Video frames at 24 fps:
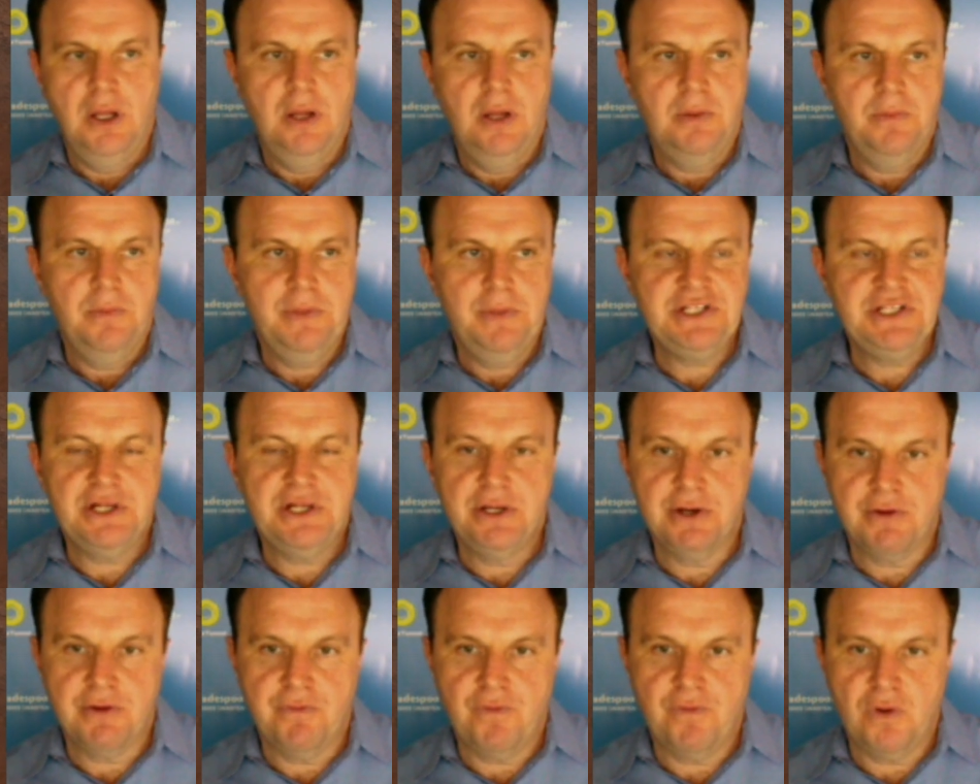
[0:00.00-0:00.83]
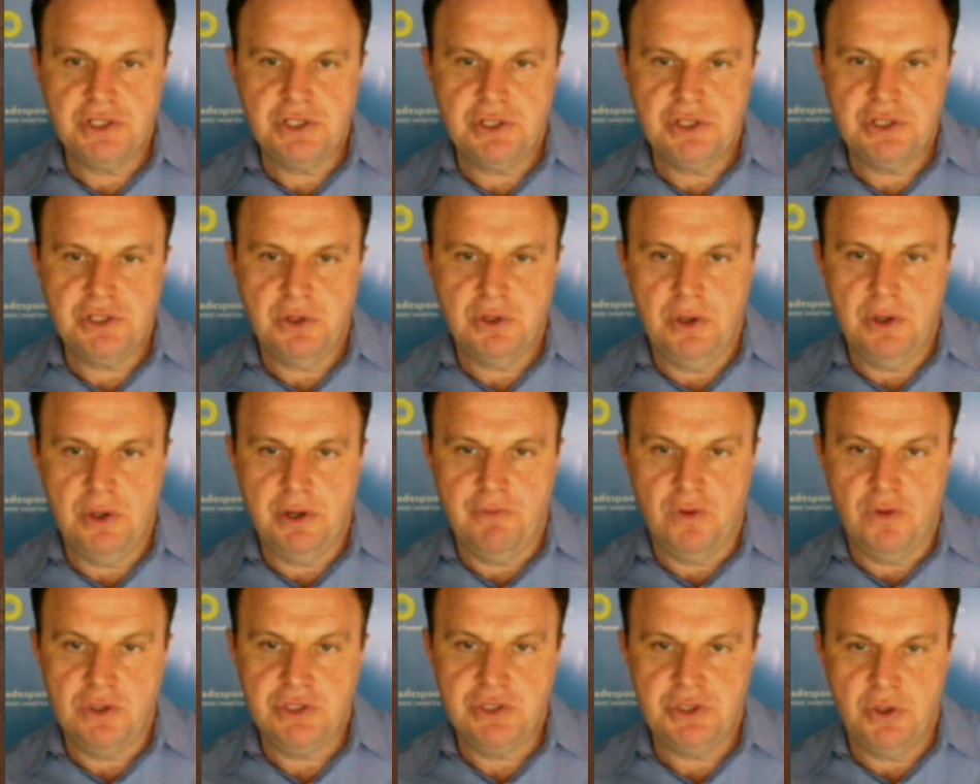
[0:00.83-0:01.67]
Basically reversed
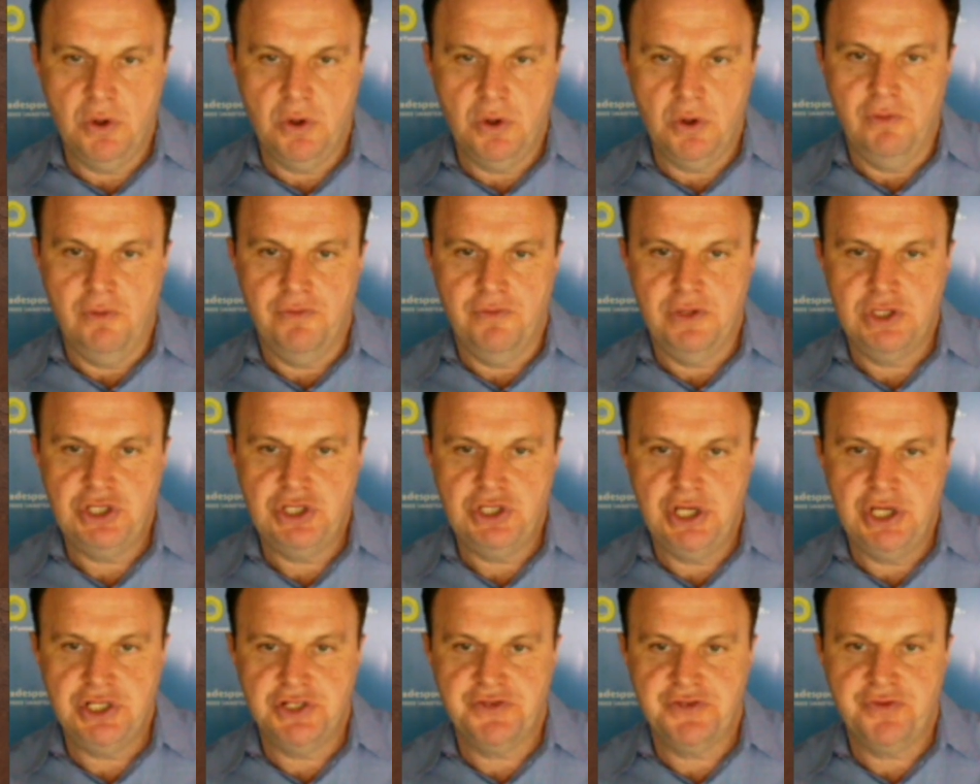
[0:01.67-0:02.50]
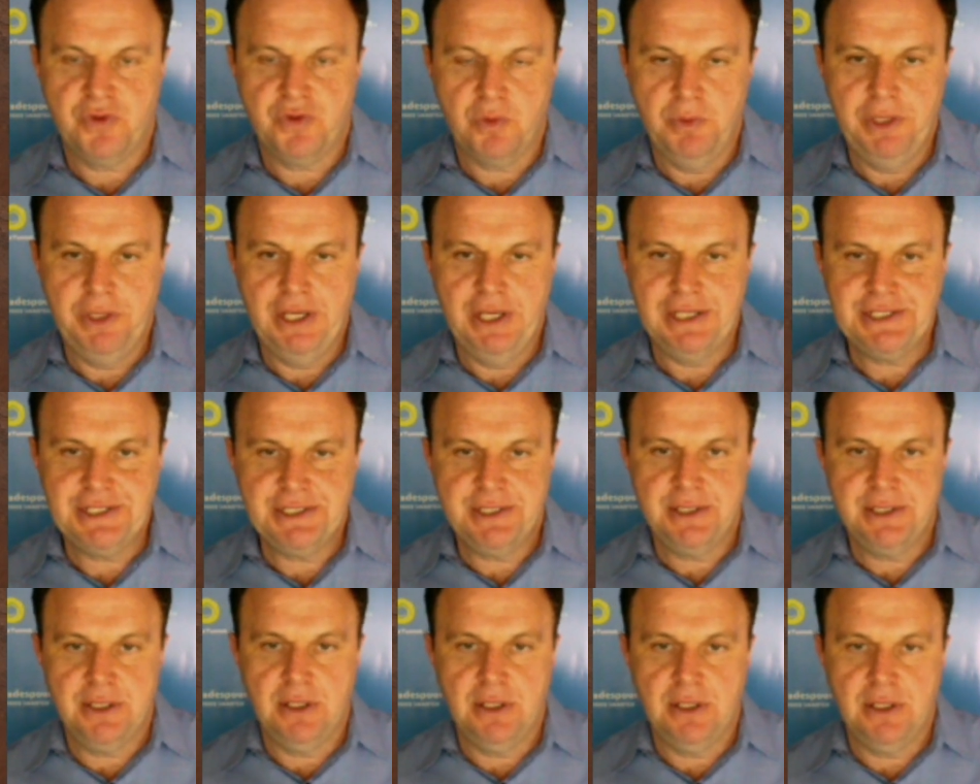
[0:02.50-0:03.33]
all of the changes from
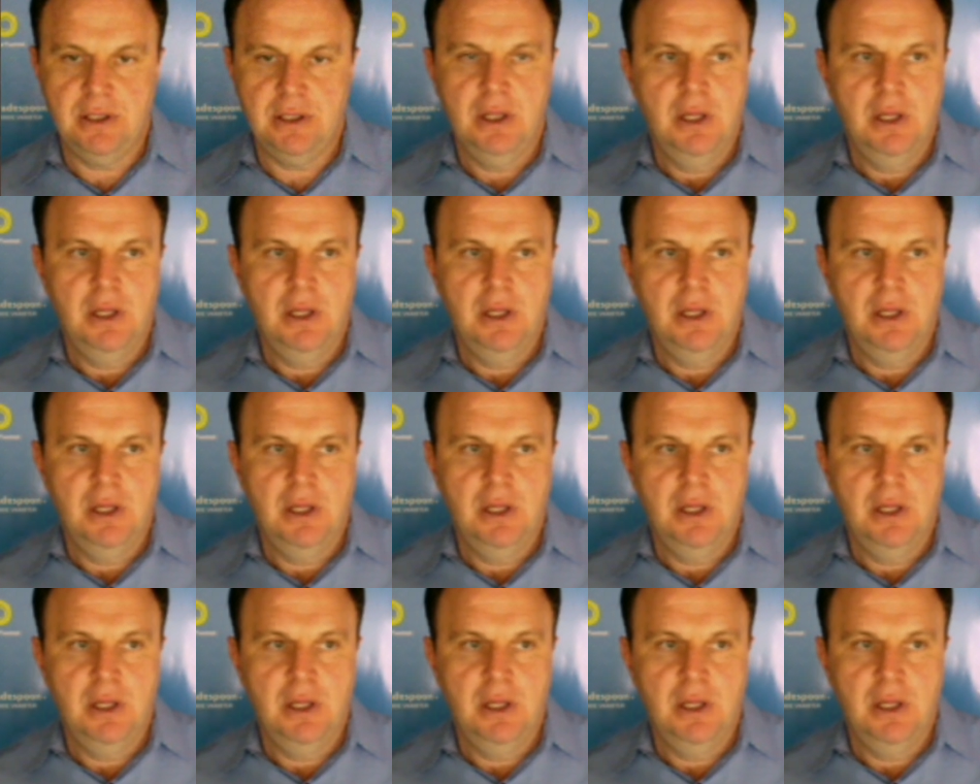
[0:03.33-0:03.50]
yesterday.